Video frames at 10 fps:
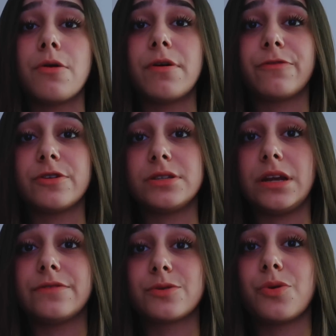how my first
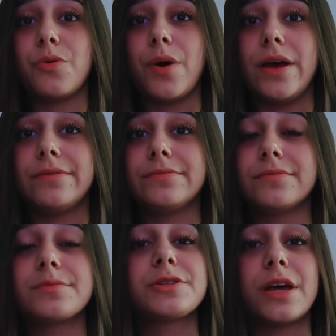day of school went.
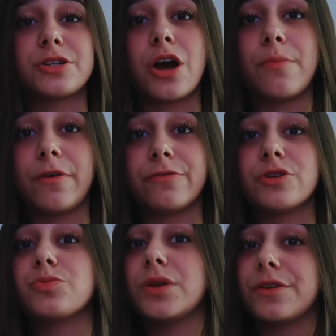Slash how my
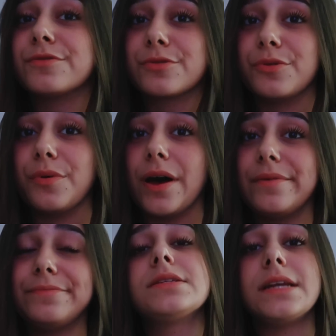first week of school
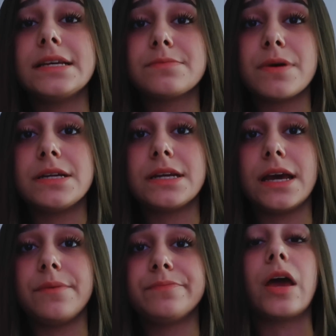went. Today's
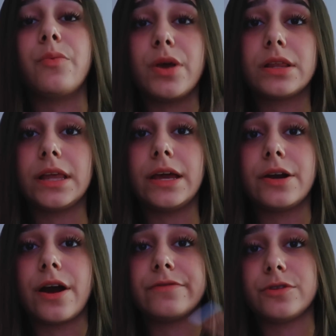Monday, a week
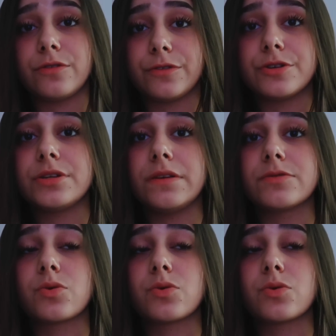later after the first day of